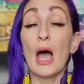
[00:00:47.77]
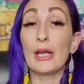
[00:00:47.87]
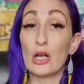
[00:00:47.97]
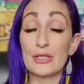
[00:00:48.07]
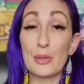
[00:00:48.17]

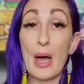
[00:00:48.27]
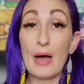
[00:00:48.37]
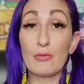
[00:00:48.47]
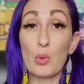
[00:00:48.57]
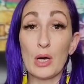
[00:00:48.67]
I also
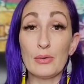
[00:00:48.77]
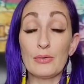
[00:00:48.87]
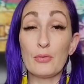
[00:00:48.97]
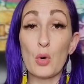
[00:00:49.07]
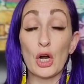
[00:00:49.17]
have one
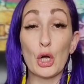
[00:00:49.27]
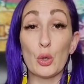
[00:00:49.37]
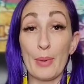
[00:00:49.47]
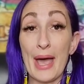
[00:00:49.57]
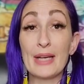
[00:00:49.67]
for go
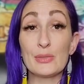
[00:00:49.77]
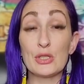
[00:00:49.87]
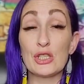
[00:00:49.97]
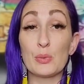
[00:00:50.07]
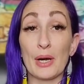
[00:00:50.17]
bags,
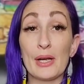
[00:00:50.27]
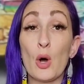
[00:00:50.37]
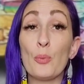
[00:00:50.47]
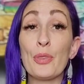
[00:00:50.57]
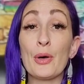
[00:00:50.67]
which is what I
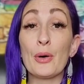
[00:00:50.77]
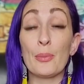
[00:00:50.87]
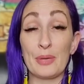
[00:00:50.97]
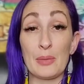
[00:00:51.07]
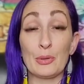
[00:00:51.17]
hope the
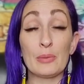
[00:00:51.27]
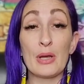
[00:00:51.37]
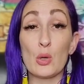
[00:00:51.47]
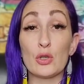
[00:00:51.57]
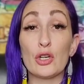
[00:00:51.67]
people in my
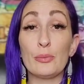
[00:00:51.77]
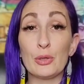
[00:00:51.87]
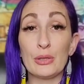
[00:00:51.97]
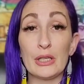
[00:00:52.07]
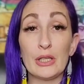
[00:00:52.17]
local
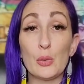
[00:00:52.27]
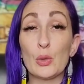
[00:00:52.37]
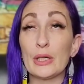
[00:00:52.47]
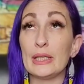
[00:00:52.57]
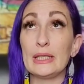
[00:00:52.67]
community who
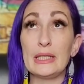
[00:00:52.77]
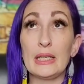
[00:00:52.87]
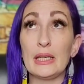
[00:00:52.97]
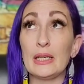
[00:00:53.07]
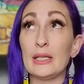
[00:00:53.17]
are in
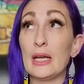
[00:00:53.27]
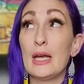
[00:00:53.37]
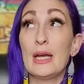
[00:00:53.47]
need,